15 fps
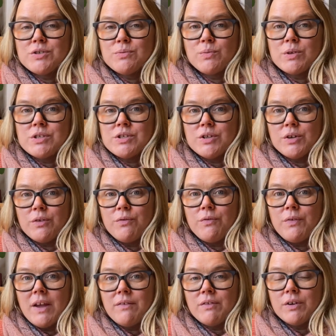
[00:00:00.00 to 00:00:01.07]
was your
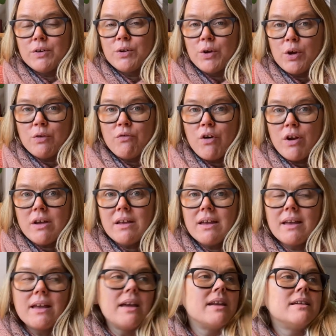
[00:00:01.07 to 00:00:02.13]
favorite corduroy,
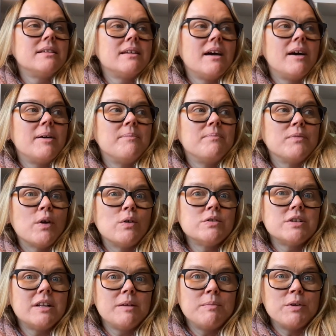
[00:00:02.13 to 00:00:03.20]
and
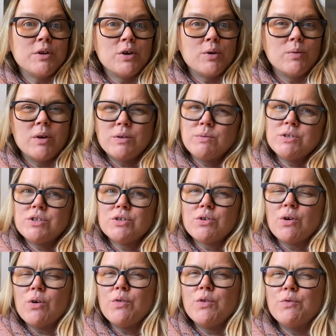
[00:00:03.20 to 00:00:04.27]
also let me know what we should
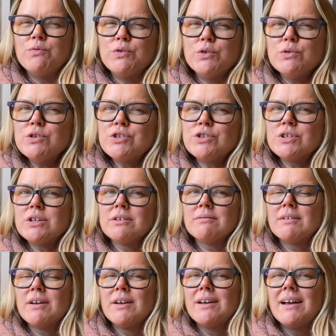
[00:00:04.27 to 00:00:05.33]
call the ruche
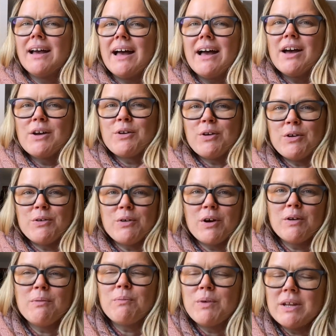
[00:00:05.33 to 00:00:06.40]

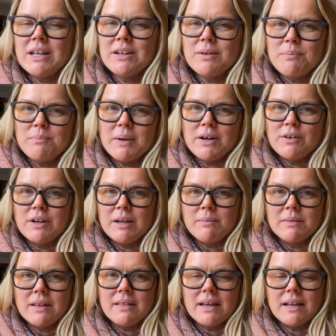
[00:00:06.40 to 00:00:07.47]
corduroy. We need a better name
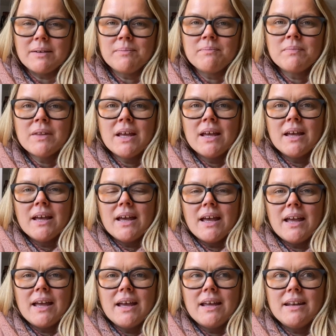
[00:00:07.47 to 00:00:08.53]
than that.
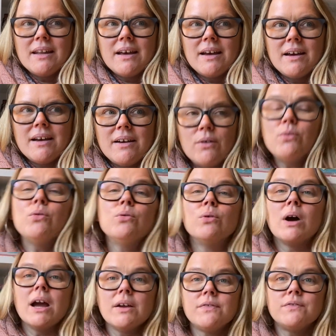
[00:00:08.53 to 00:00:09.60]
And oh,
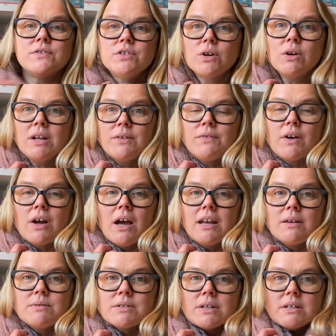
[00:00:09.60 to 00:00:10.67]
I totally forgot
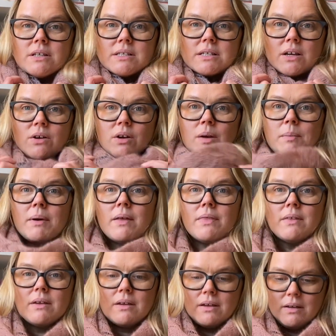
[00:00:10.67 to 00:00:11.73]
I was going to talk about
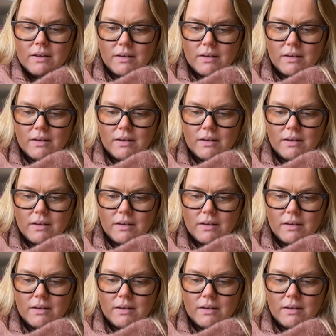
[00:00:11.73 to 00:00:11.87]
the